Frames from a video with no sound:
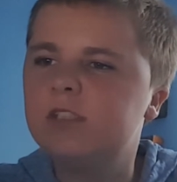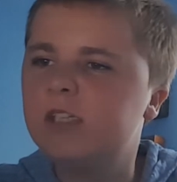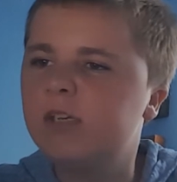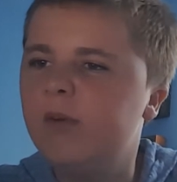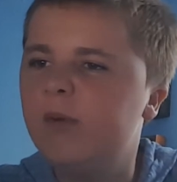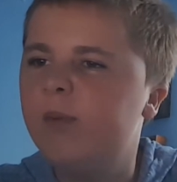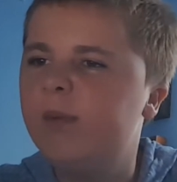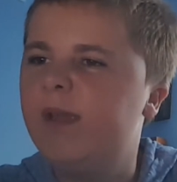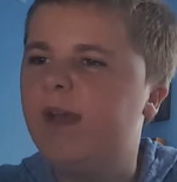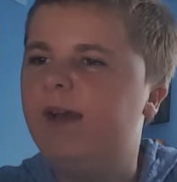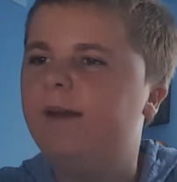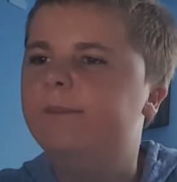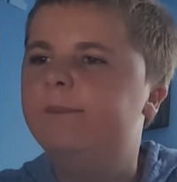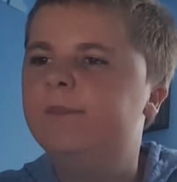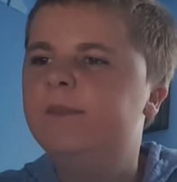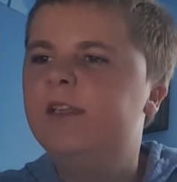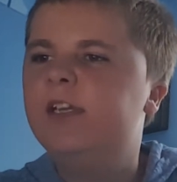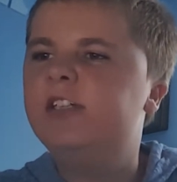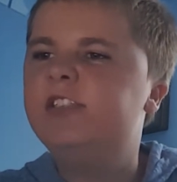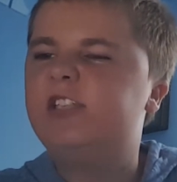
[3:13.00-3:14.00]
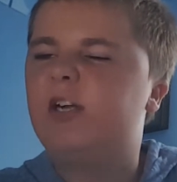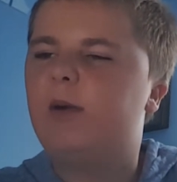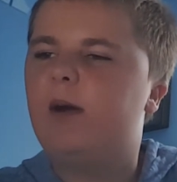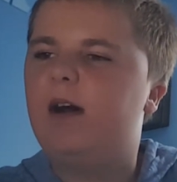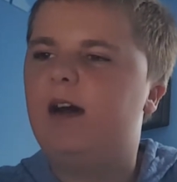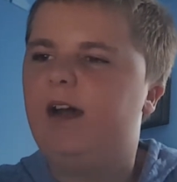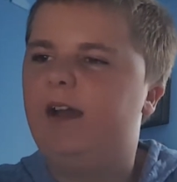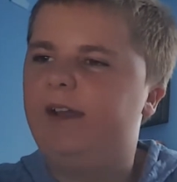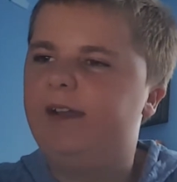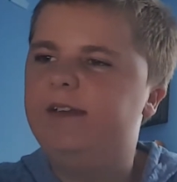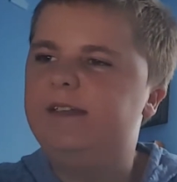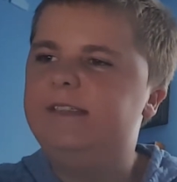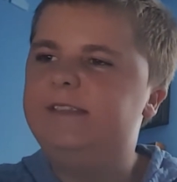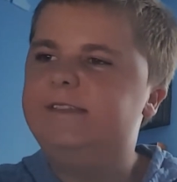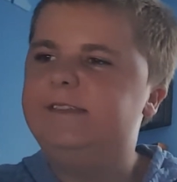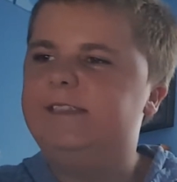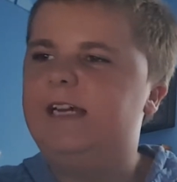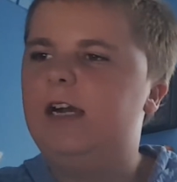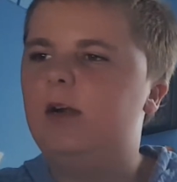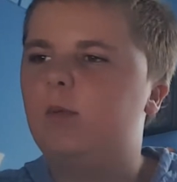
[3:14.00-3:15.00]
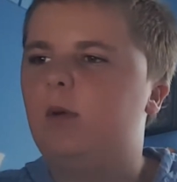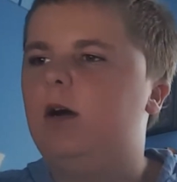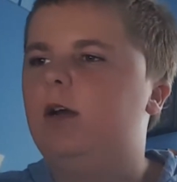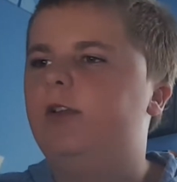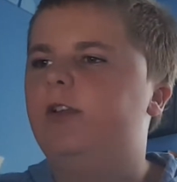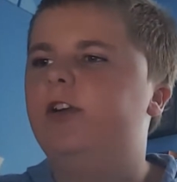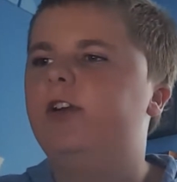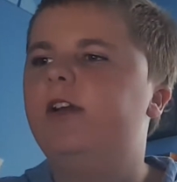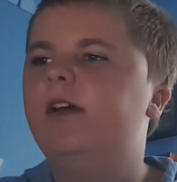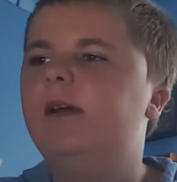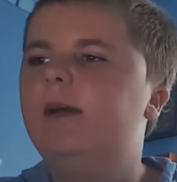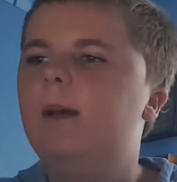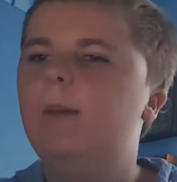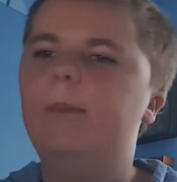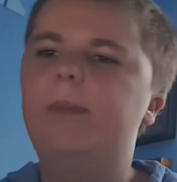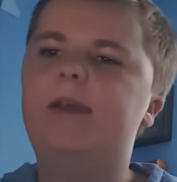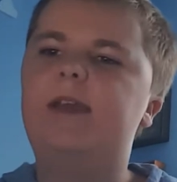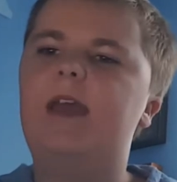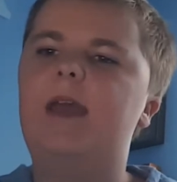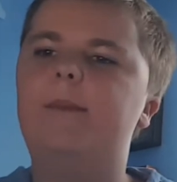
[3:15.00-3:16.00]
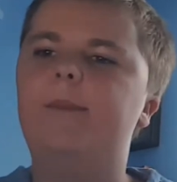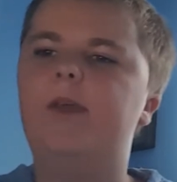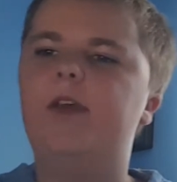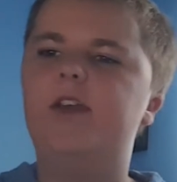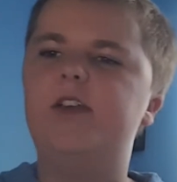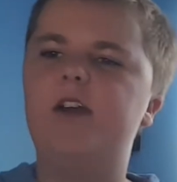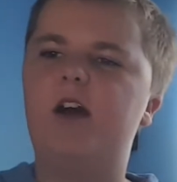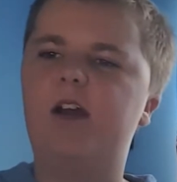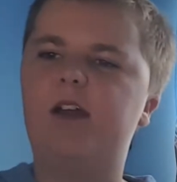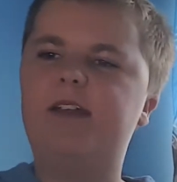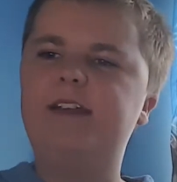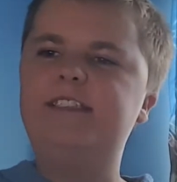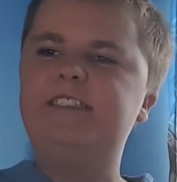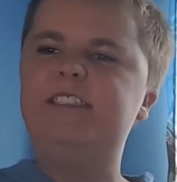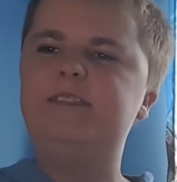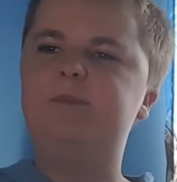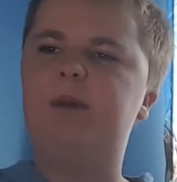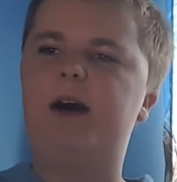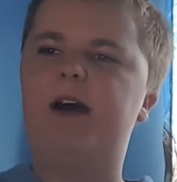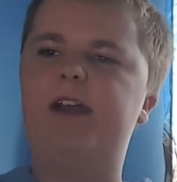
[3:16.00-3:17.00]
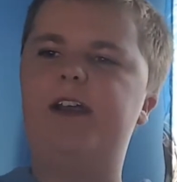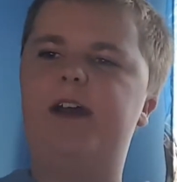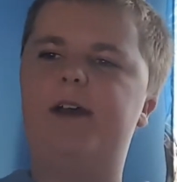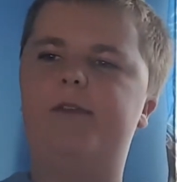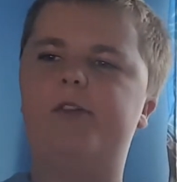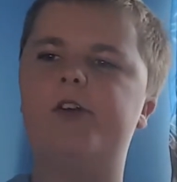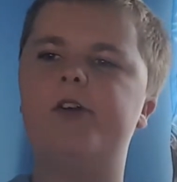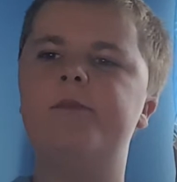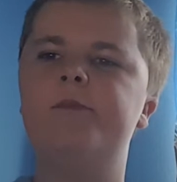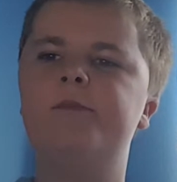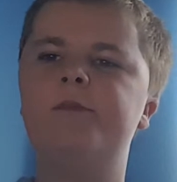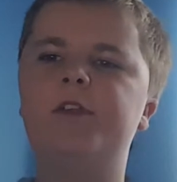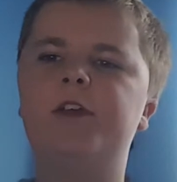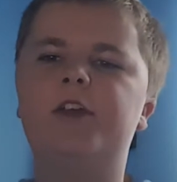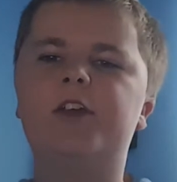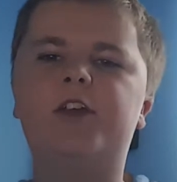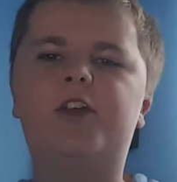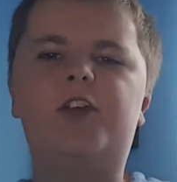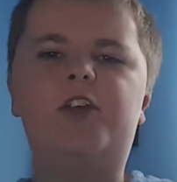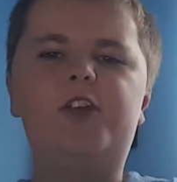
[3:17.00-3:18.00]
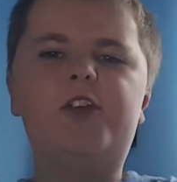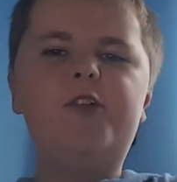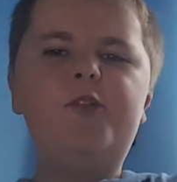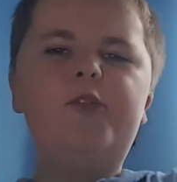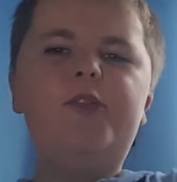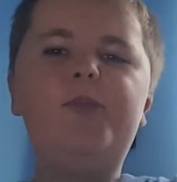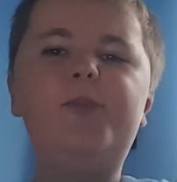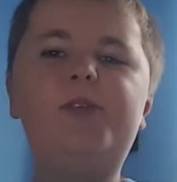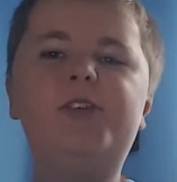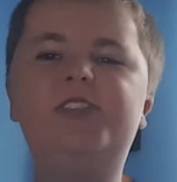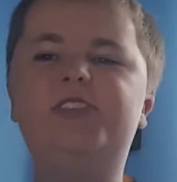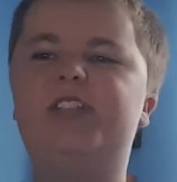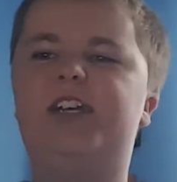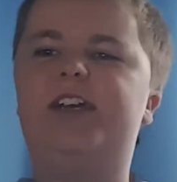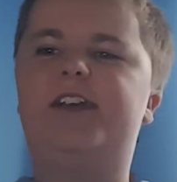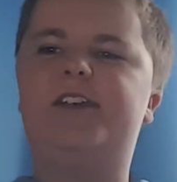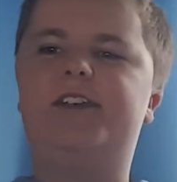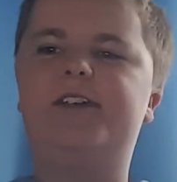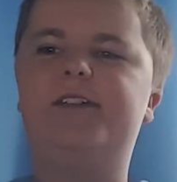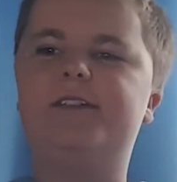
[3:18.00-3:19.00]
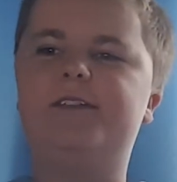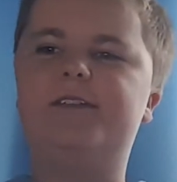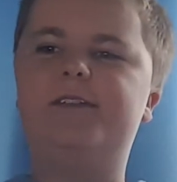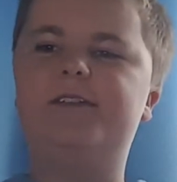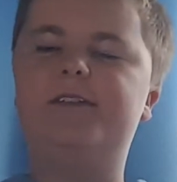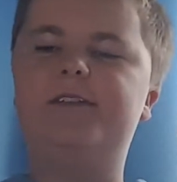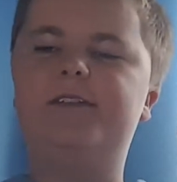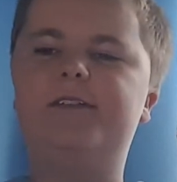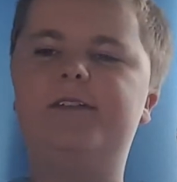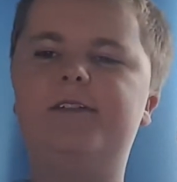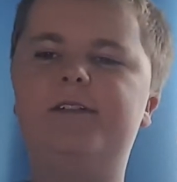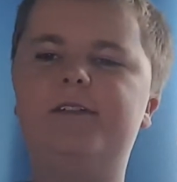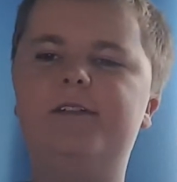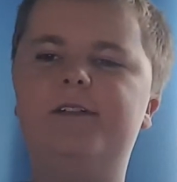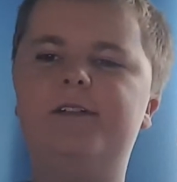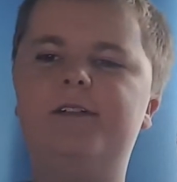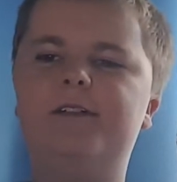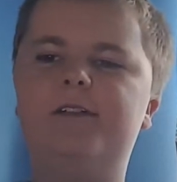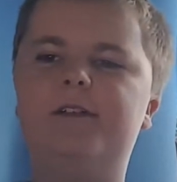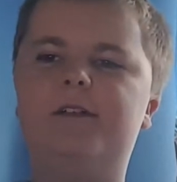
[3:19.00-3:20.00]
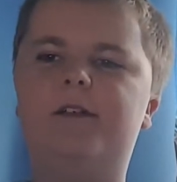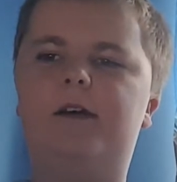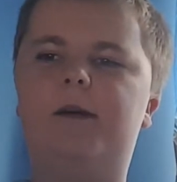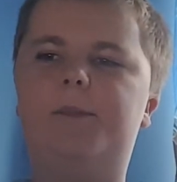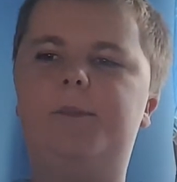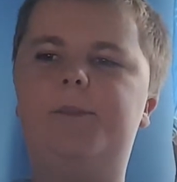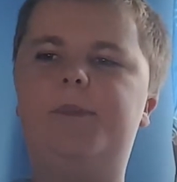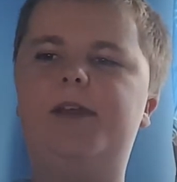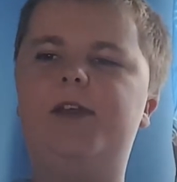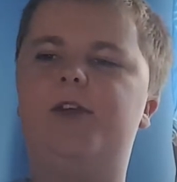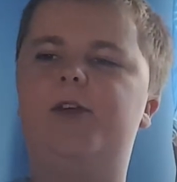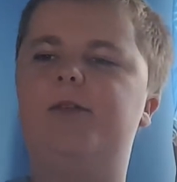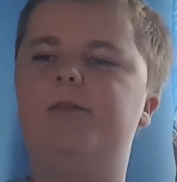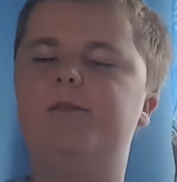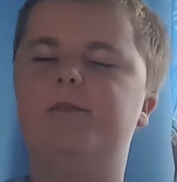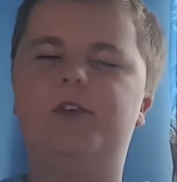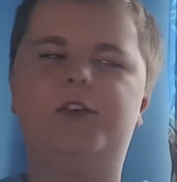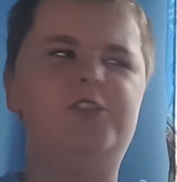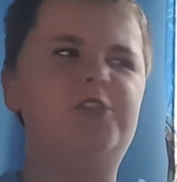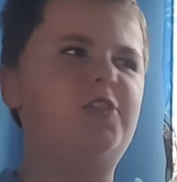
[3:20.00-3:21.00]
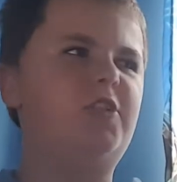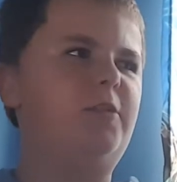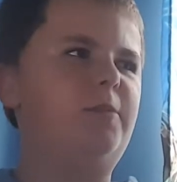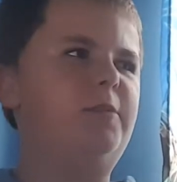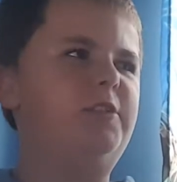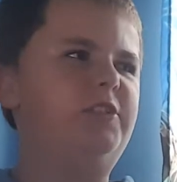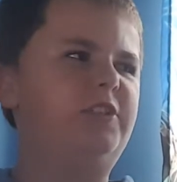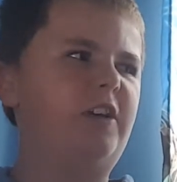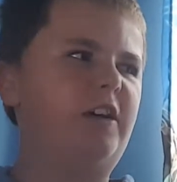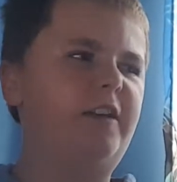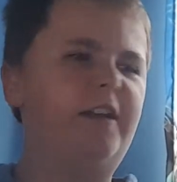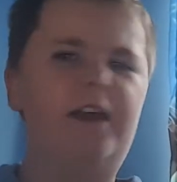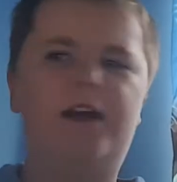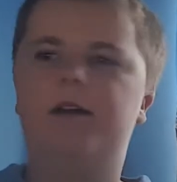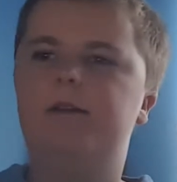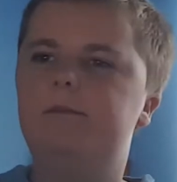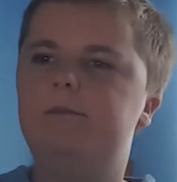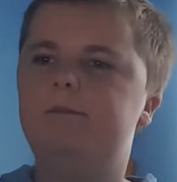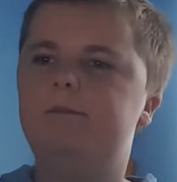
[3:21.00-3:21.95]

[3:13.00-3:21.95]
Oh yeah, here's how I, Zach Wanwood, became the youngest spy ever. Cue the music! Peter, you can turn the music on now.